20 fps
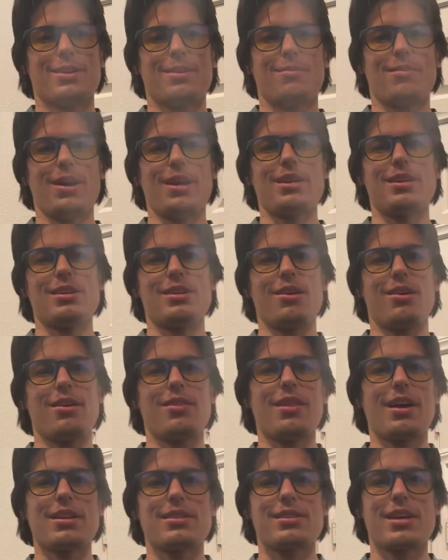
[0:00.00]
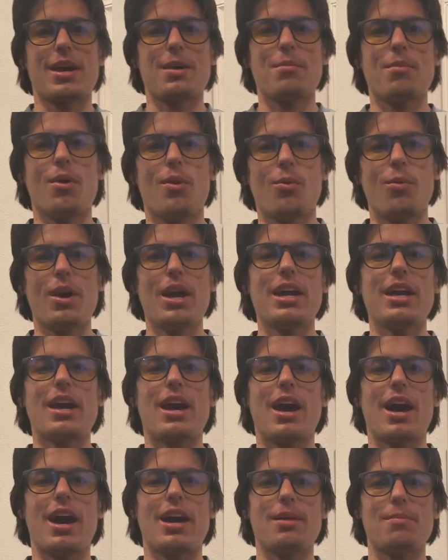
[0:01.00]
But during that time away,
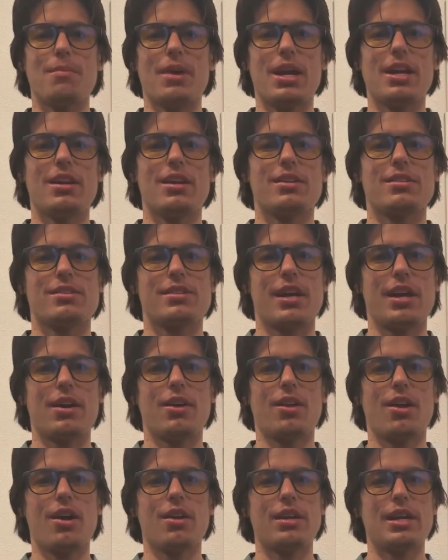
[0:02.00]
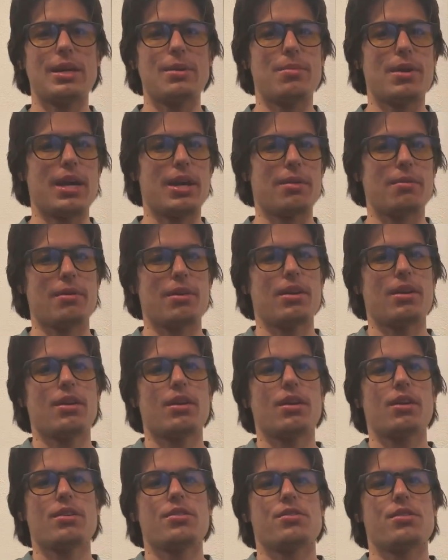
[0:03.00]
I made a sale on eBay.
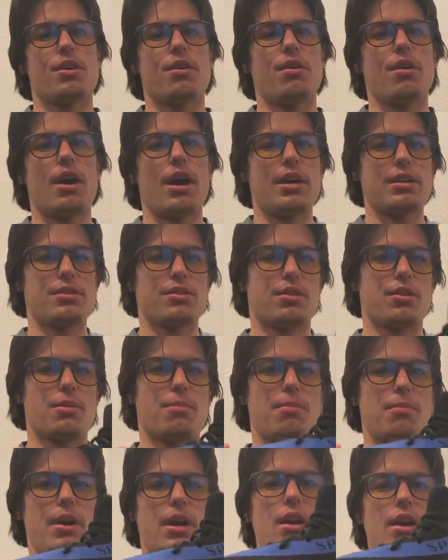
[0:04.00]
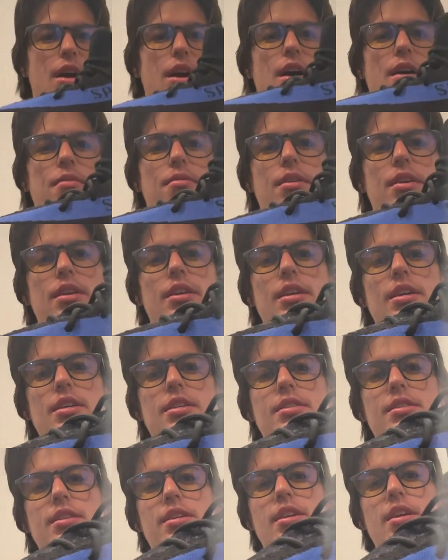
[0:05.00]
So I sold a pair of
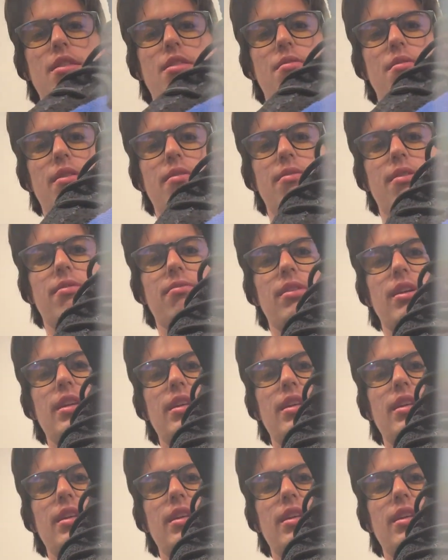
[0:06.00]
Yeezy 350